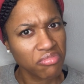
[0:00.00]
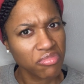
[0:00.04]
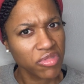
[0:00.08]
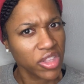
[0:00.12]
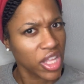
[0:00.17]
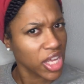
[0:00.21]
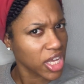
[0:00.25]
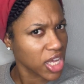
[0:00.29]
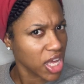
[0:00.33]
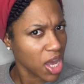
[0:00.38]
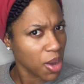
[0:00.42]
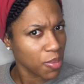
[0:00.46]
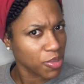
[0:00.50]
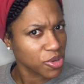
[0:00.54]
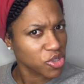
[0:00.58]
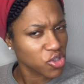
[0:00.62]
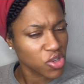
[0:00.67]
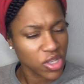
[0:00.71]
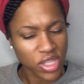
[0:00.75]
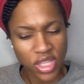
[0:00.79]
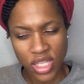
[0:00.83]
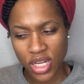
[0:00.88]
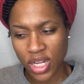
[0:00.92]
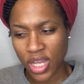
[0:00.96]
That could help with
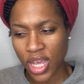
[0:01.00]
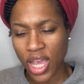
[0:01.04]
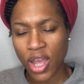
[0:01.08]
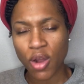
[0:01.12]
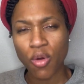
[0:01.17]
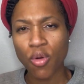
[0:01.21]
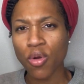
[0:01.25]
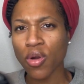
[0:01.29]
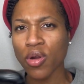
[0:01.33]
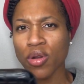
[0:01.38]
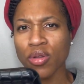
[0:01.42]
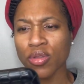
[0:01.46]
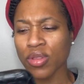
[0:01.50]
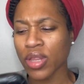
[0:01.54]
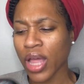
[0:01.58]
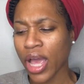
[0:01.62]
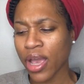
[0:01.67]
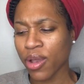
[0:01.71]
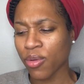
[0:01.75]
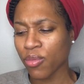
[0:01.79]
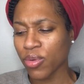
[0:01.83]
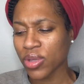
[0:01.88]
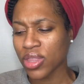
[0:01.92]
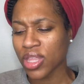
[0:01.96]
strengthening. And, or
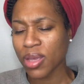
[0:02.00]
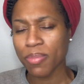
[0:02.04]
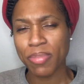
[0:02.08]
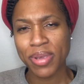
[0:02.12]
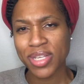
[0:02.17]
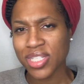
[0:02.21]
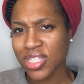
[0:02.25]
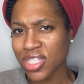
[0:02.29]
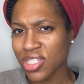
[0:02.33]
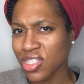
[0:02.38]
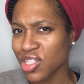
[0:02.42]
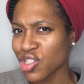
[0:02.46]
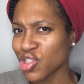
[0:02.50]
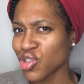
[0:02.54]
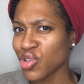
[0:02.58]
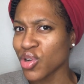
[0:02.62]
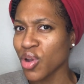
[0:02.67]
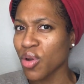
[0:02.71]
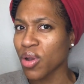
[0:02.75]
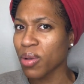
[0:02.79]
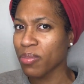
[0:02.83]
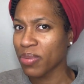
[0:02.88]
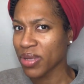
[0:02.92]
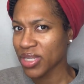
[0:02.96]
like with hibiscus, did you
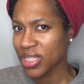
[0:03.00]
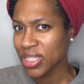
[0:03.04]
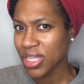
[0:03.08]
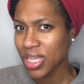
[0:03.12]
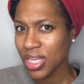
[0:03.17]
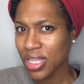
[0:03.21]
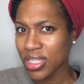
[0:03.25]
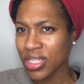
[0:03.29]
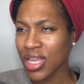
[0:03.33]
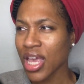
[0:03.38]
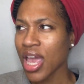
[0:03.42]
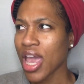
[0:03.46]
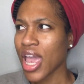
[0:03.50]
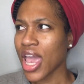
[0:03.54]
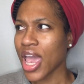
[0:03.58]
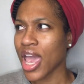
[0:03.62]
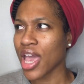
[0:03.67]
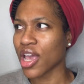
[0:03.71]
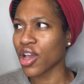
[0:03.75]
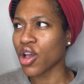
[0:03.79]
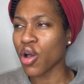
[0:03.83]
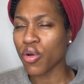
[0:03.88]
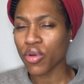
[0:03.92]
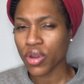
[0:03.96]
know hibiscus
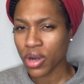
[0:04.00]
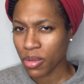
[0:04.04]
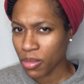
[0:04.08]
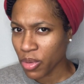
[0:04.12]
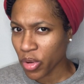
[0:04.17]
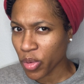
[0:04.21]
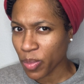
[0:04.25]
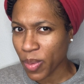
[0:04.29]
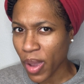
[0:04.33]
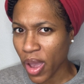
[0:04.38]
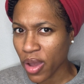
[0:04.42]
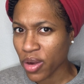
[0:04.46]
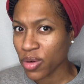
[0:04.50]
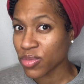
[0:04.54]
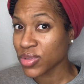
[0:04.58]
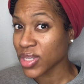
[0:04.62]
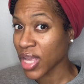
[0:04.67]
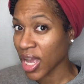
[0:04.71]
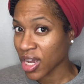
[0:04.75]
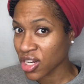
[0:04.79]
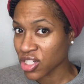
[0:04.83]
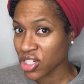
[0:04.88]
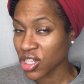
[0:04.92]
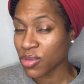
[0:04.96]
and coconut milk powder was
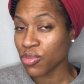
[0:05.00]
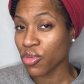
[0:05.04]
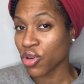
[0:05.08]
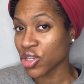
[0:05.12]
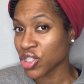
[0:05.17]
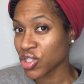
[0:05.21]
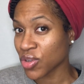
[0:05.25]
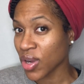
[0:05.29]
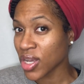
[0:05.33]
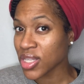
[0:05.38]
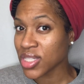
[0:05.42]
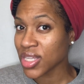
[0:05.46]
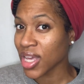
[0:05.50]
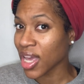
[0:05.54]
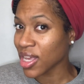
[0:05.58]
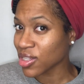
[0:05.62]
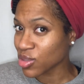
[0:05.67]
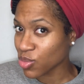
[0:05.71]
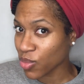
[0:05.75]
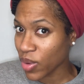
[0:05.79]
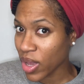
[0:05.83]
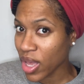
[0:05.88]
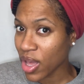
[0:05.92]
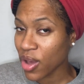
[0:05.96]
actually moisturizing as
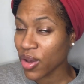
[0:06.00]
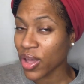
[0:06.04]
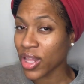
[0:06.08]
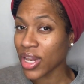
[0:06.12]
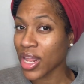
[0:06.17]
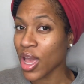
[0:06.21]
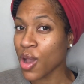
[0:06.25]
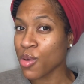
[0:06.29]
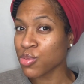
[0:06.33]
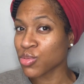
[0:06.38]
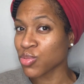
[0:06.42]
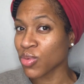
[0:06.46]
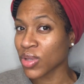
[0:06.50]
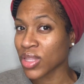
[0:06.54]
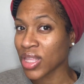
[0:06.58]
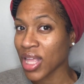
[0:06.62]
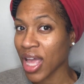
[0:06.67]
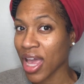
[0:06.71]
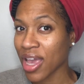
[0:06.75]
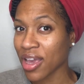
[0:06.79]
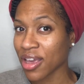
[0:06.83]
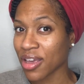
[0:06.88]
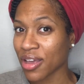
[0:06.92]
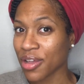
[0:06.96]
well, and it helped with,
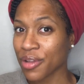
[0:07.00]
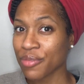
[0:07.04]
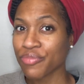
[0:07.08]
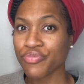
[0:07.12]
like,